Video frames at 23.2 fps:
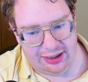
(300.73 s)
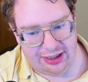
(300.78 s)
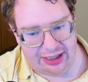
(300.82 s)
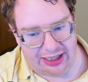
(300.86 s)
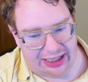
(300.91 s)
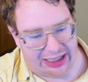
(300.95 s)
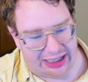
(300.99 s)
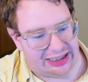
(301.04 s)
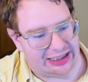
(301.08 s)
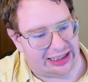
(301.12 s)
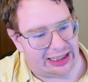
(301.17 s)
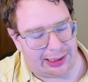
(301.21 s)

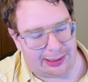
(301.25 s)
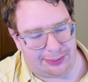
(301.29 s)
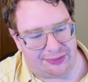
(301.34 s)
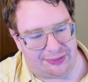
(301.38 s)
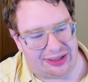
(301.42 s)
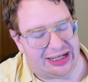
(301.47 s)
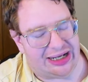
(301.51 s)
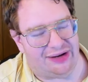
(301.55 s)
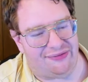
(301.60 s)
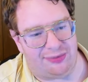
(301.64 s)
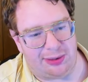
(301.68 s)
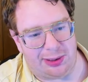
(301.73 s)
And yes, we
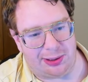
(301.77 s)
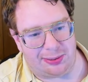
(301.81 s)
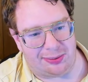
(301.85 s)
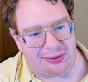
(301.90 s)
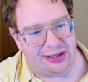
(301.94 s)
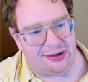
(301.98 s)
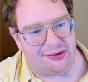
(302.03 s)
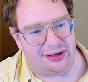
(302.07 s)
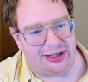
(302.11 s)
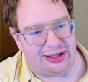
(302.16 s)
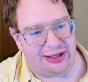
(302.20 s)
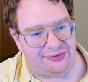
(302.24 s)
have
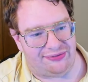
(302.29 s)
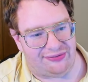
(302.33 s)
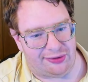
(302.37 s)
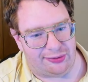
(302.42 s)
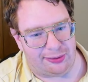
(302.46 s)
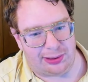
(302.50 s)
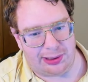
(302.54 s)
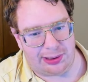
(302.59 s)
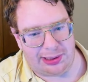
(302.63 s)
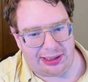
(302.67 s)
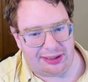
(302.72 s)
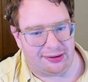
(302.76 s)
Israeli
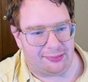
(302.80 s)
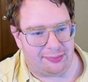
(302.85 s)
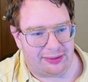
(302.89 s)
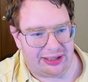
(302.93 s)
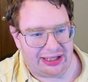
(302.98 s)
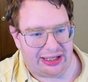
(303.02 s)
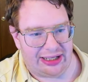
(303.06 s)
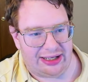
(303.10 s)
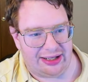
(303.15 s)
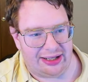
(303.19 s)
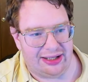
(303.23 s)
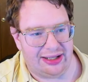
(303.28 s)
folks that are
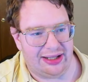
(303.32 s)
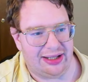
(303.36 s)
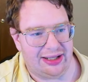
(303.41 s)
being